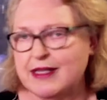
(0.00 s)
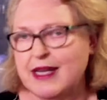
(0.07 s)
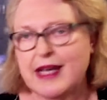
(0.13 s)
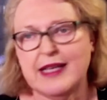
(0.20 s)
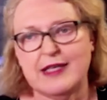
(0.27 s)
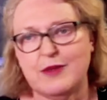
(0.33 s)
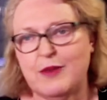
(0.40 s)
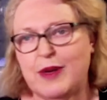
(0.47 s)
It
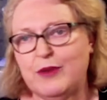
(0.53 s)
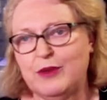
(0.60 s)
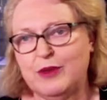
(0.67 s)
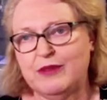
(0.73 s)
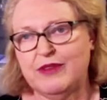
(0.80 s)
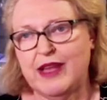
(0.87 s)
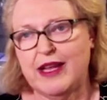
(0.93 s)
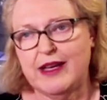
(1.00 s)
takes away
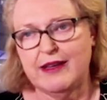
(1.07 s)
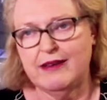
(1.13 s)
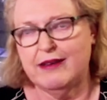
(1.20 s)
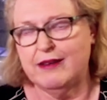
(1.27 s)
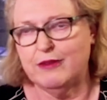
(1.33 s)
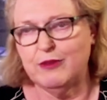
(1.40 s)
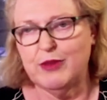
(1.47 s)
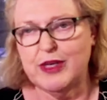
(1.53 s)
all of that
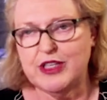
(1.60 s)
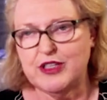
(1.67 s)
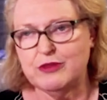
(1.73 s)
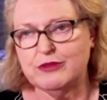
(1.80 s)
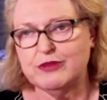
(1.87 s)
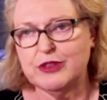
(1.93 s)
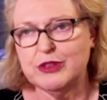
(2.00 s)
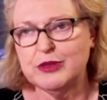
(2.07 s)

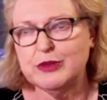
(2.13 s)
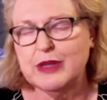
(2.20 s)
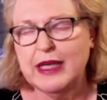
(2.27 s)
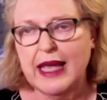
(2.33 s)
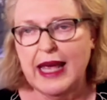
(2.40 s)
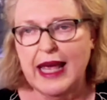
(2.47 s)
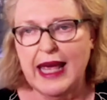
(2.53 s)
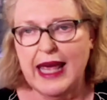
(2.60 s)
regional view,
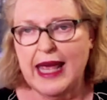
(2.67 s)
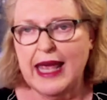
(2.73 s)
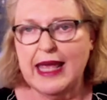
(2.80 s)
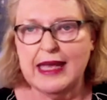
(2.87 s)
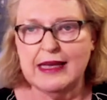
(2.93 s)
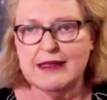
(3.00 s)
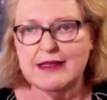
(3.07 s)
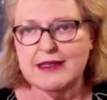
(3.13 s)

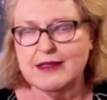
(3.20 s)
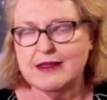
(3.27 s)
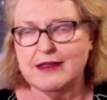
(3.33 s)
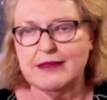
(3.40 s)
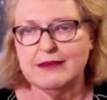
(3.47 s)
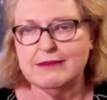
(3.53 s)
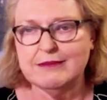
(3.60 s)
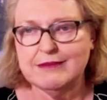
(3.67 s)
and
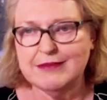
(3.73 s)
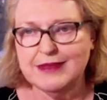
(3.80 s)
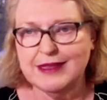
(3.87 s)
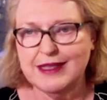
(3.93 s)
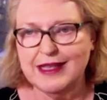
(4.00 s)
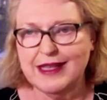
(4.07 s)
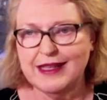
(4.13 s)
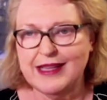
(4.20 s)

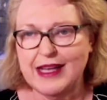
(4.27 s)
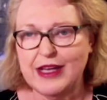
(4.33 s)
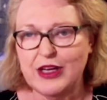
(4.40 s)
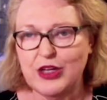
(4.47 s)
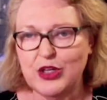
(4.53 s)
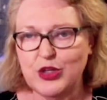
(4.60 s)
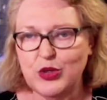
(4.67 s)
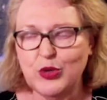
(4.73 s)

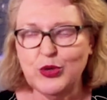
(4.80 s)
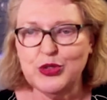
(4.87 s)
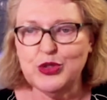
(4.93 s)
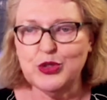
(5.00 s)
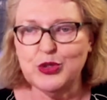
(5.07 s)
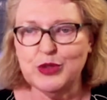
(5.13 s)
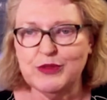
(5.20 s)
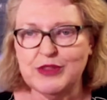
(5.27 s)
then you're the
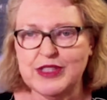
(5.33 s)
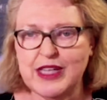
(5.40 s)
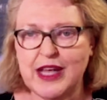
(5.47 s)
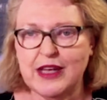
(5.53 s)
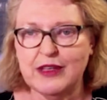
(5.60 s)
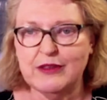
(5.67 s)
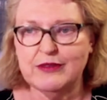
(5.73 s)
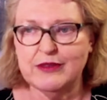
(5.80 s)
talk of the
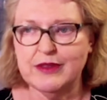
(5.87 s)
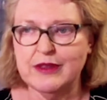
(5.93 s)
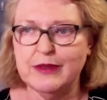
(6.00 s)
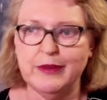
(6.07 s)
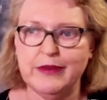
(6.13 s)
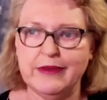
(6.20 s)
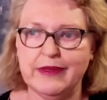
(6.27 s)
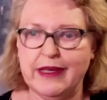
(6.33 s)
town of,
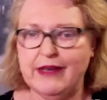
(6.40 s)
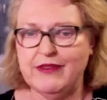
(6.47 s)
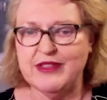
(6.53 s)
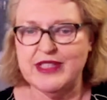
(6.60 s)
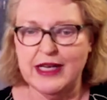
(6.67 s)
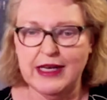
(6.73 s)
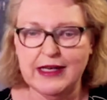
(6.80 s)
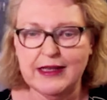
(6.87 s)
oh, well, they never
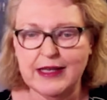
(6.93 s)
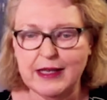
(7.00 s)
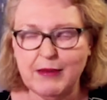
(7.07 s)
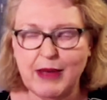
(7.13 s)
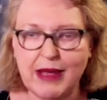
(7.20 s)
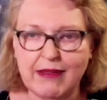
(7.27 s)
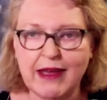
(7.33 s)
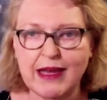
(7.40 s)
said anything
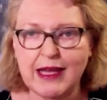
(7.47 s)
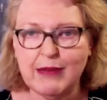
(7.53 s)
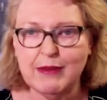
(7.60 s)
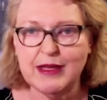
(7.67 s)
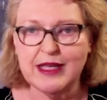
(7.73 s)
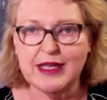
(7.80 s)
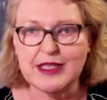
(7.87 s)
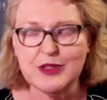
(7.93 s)
about that
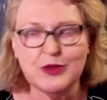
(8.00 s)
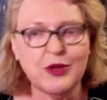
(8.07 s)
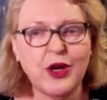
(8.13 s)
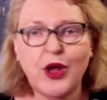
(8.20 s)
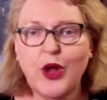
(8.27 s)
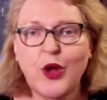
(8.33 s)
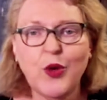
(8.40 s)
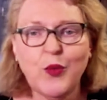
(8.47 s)
coming next
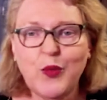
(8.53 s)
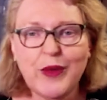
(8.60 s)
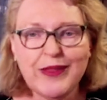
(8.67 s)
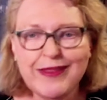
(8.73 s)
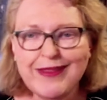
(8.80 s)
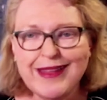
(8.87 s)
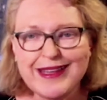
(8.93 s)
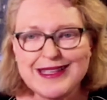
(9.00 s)
door.
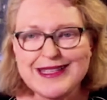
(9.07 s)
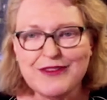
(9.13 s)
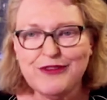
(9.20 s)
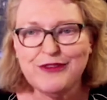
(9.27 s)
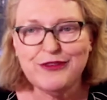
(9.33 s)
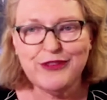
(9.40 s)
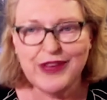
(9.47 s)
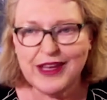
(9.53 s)
Whether that's a
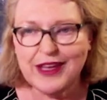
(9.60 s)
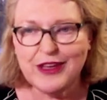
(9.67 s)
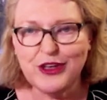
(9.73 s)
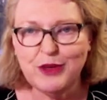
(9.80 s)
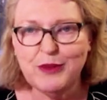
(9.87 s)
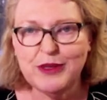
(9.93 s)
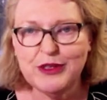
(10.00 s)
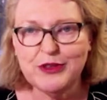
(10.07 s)
fair
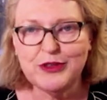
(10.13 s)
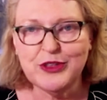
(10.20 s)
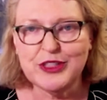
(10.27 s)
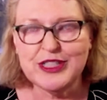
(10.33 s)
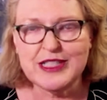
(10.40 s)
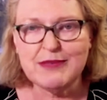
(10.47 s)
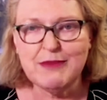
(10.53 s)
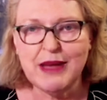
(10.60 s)
comment or
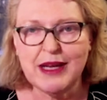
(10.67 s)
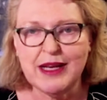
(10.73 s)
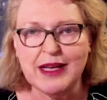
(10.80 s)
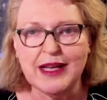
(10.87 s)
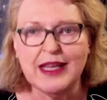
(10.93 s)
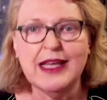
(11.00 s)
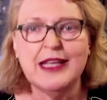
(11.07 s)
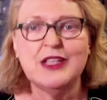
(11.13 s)
not doesn't
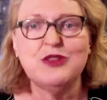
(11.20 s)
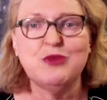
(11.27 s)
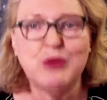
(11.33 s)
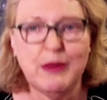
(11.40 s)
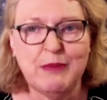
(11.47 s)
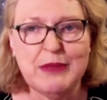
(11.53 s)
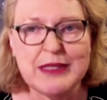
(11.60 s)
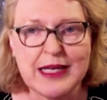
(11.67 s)
matter. It's
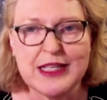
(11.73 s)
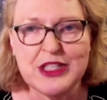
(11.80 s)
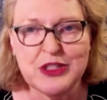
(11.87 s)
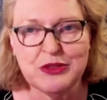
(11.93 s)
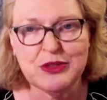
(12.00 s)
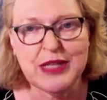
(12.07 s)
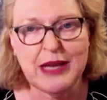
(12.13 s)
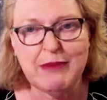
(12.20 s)

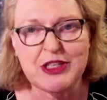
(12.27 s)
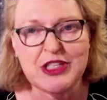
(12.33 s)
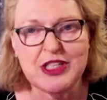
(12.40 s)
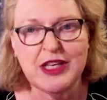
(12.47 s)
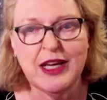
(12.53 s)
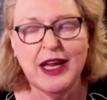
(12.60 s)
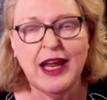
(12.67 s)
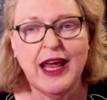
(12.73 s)
reputational damage.